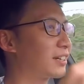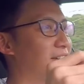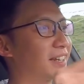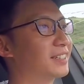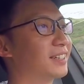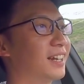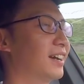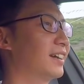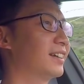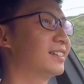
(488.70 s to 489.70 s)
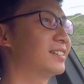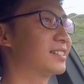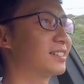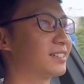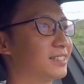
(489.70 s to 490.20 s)
character
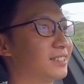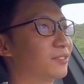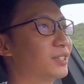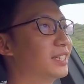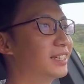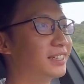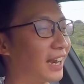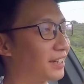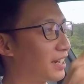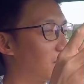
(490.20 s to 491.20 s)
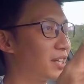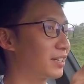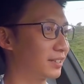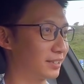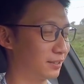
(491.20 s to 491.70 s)
lines, uh, the really dynamic
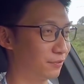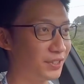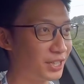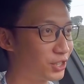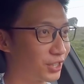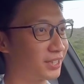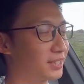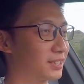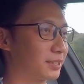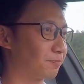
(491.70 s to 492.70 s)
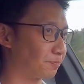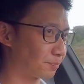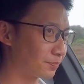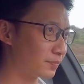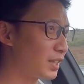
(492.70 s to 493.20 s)
uh, features,
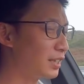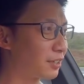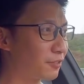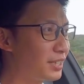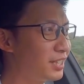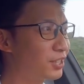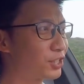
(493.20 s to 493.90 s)
the really